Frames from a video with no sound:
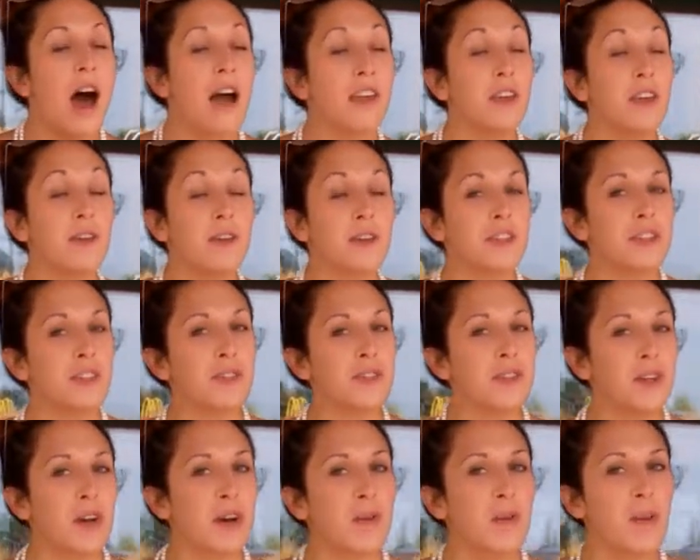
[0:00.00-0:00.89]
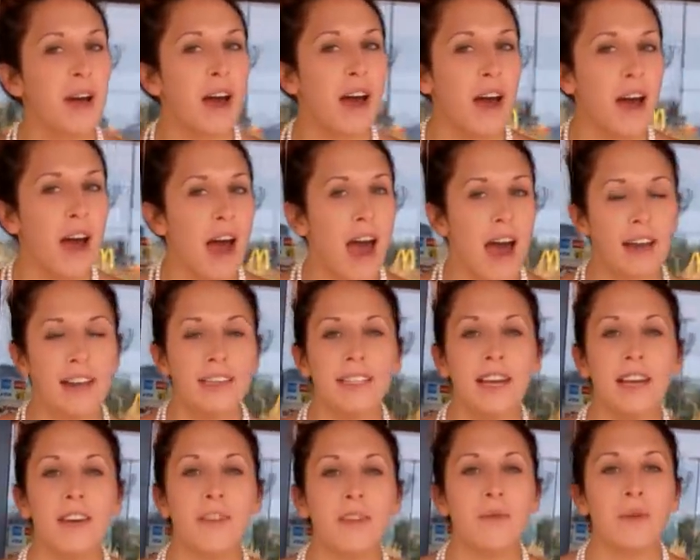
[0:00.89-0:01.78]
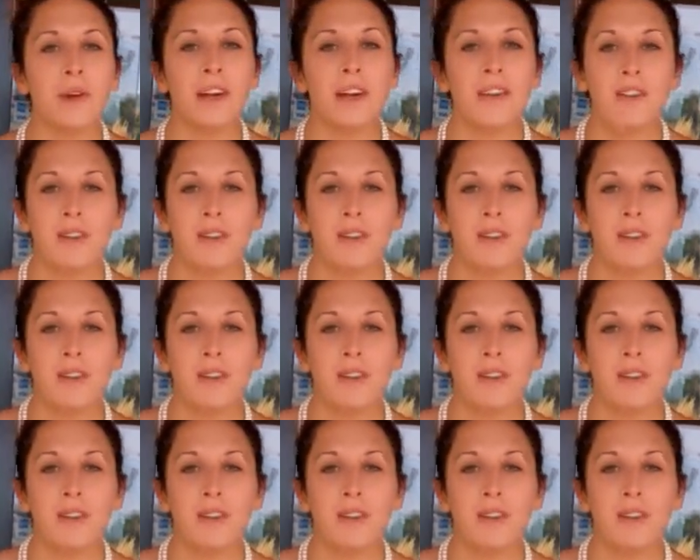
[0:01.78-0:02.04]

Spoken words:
you can do so any day of the week.